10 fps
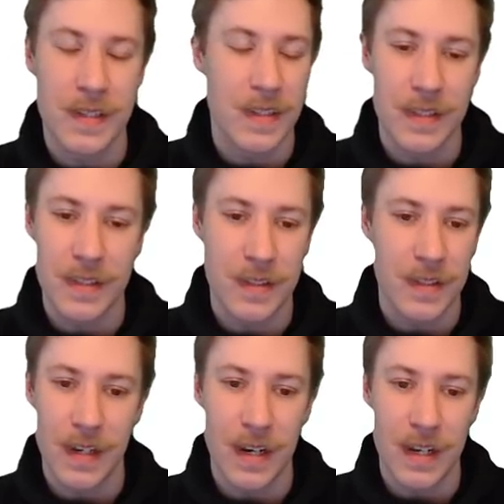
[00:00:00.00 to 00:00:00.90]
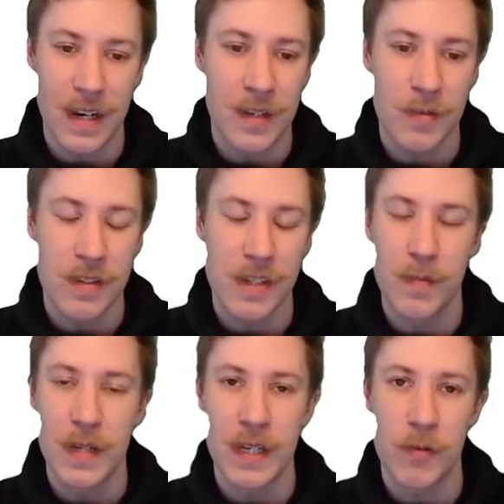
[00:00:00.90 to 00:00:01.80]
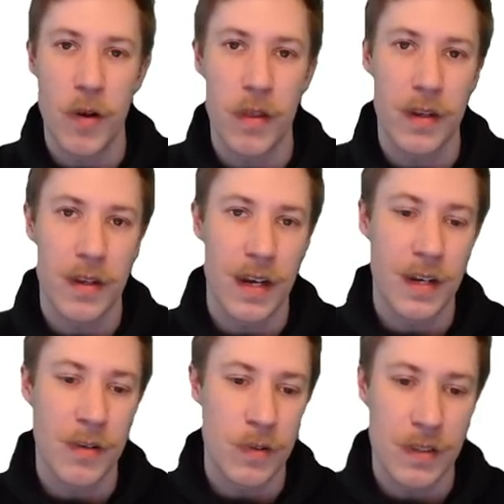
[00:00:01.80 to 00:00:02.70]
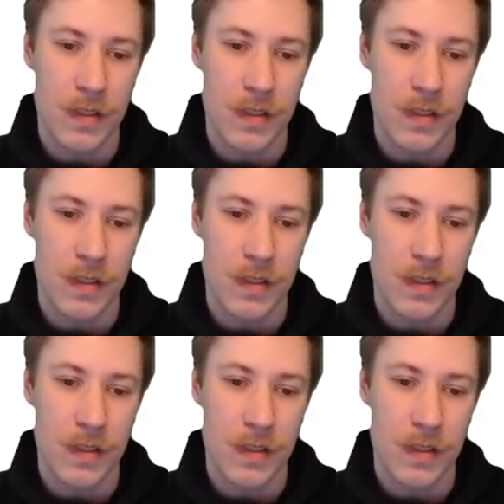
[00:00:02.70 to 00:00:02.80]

it's I, I don't see it being worth it. I would